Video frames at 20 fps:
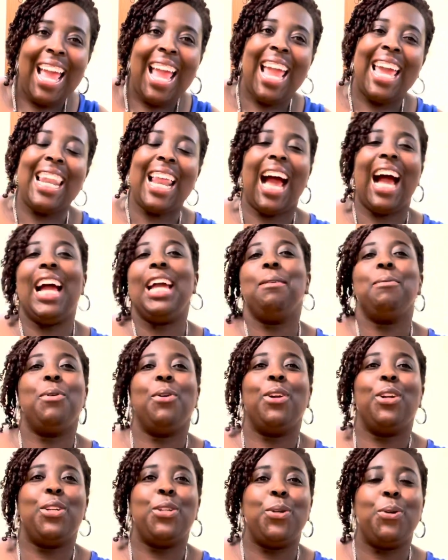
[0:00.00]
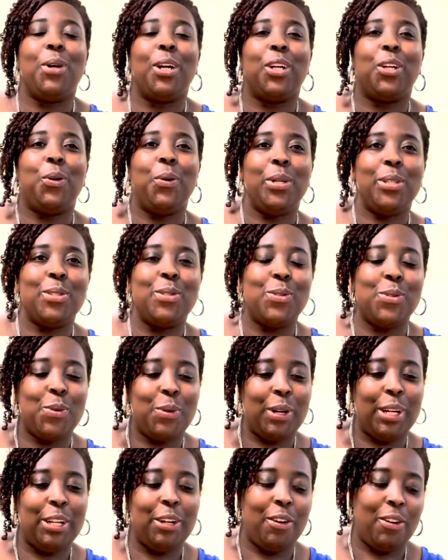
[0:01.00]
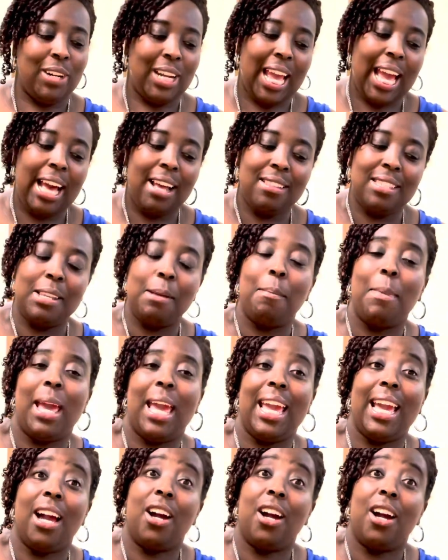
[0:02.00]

and I am going to do a quick tutorial on how to make